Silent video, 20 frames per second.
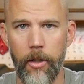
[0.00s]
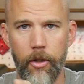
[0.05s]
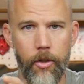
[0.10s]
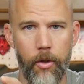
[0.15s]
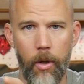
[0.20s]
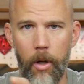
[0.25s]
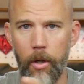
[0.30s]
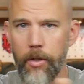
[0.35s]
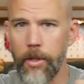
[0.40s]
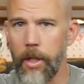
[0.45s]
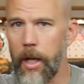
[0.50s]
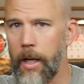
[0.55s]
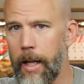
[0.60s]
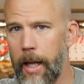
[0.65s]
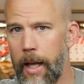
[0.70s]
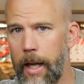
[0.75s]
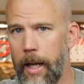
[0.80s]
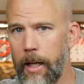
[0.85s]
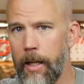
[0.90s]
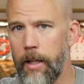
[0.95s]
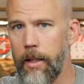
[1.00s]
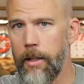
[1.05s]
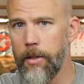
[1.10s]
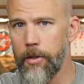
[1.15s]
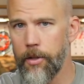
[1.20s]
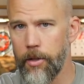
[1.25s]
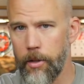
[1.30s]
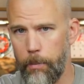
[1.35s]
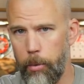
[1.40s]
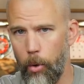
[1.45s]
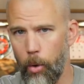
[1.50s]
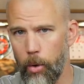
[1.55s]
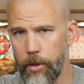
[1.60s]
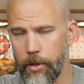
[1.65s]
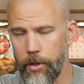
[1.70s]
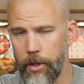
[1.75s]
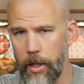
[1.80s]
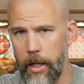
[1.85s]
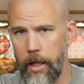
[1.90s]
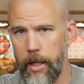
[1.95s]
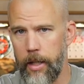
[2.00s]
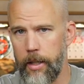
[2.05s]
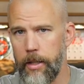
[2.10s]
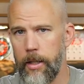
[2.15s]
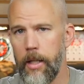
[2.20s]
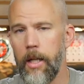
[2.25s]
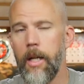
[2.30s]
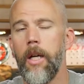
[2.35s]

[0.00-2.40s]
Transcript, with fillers: strong side and support side.